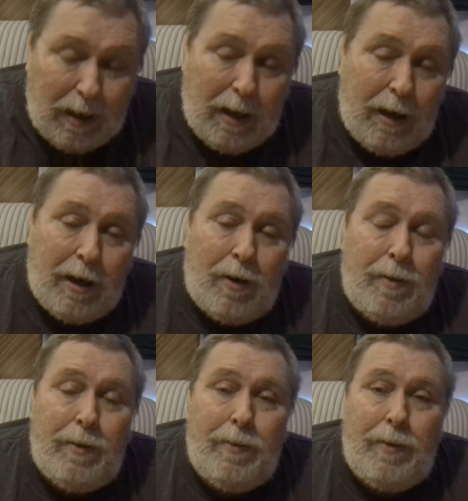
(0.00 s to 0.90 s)
You know,
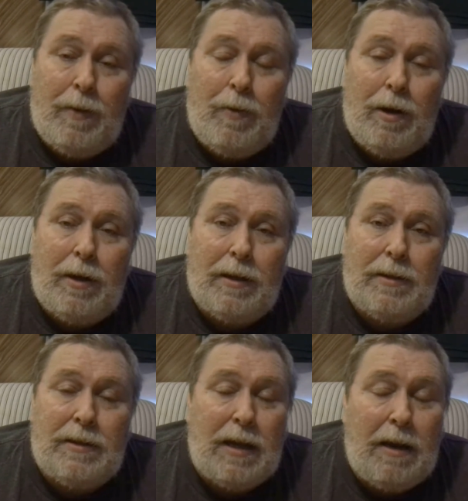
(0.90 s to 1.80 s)
then we look at,
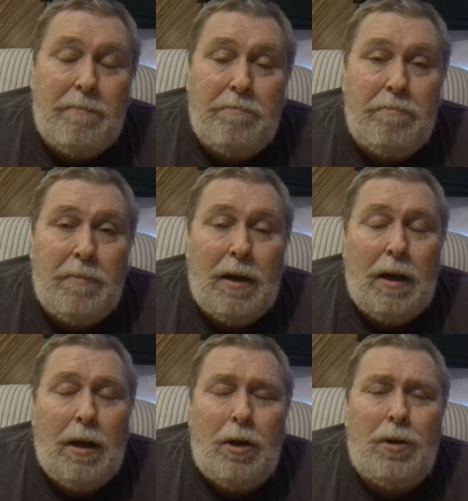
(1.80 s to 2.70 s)

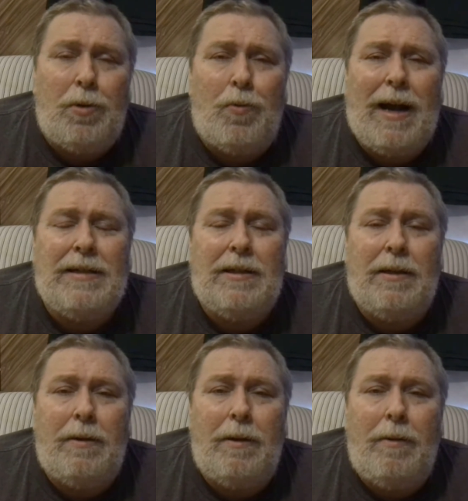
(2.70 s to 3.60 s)
look at the rise of
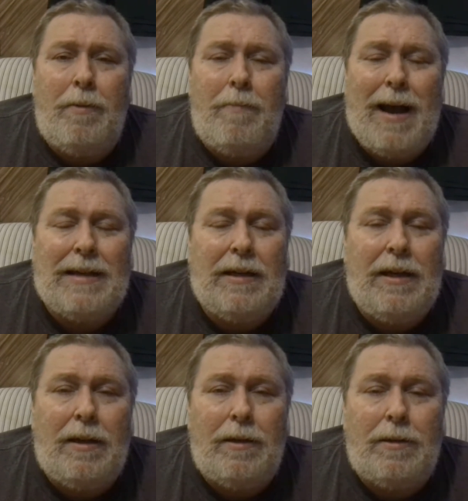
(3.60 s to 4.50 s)
the mass
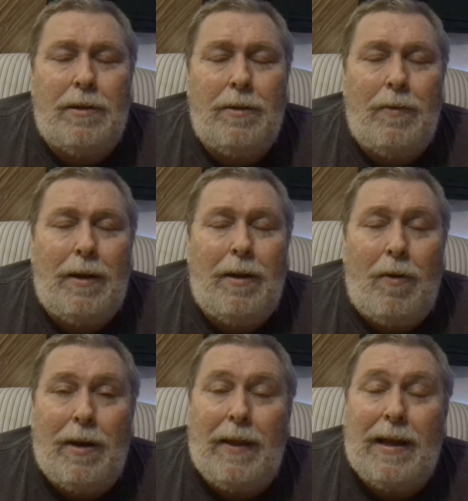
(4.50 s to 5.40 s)
killers. Well,
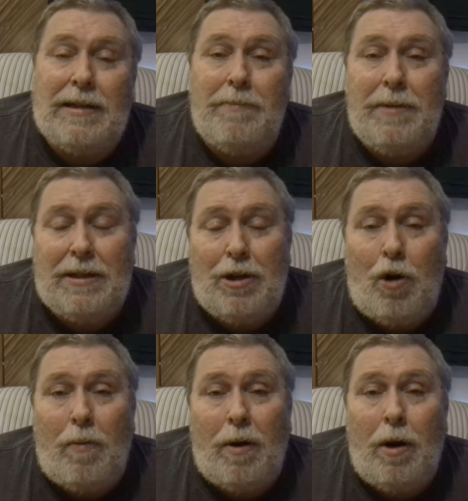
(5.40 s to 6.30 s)
okay, that's a
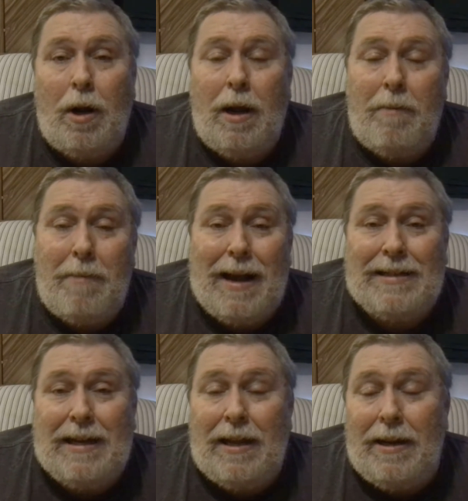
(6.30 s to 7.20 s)
misnomer. Mass
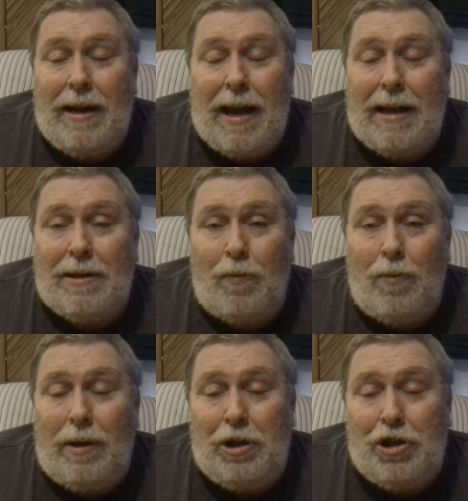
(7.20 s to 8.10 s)
killing hasn't
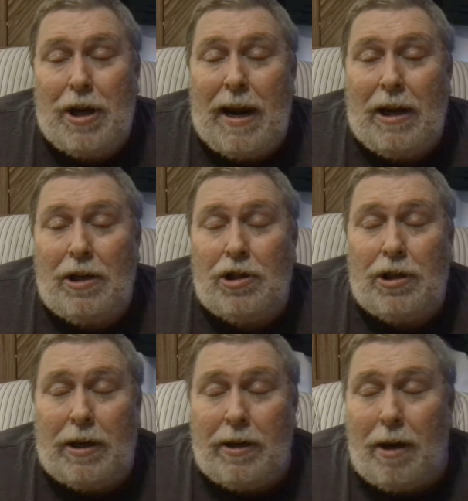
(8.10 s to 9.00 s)
really changed
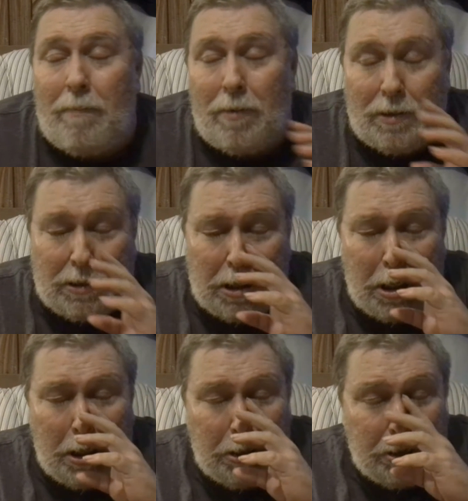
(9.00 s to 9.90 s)
in numbers.
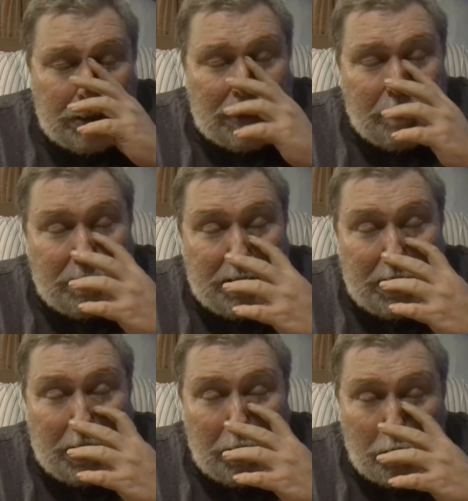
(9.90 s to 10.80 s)
Just this
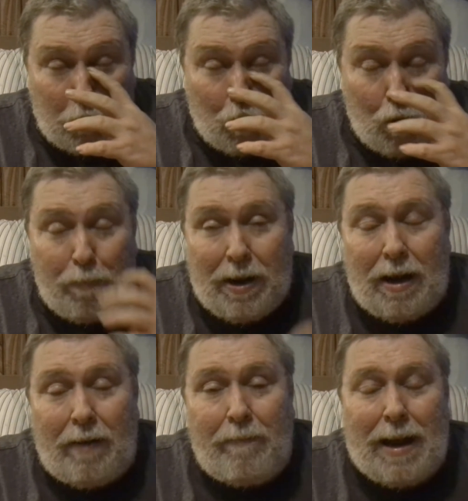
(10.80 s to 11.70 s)
particular grouping
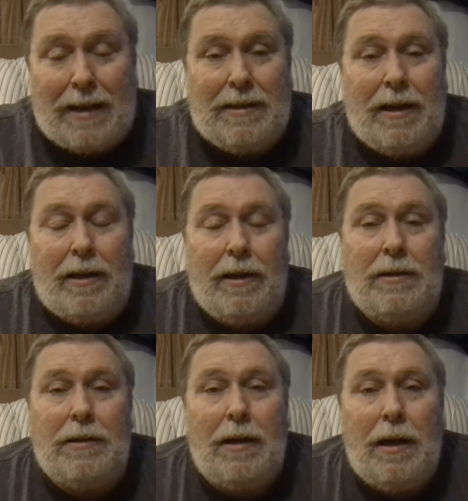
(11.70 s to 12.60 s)
of mass killings.
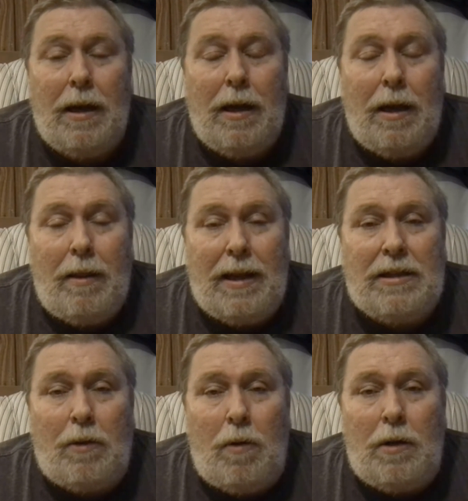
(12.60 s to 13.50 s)
That's
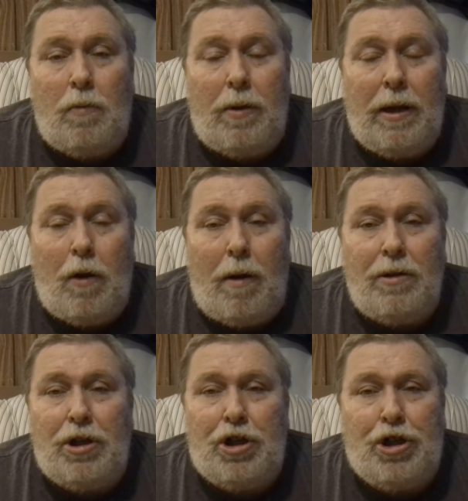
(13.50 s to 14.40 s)
the one where they go out and
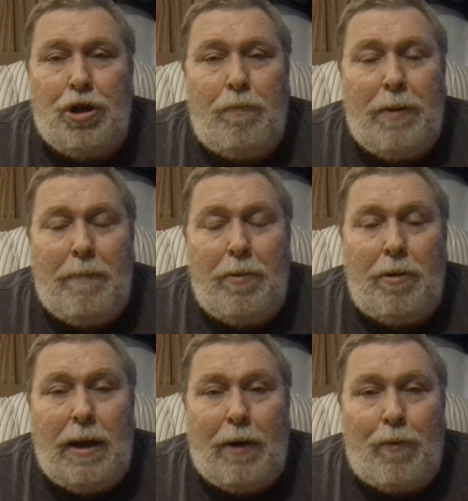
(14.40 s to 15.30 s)
just shoot people
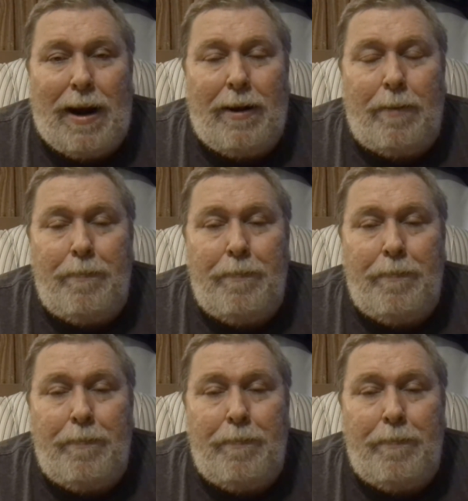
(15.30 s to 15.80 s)
at random.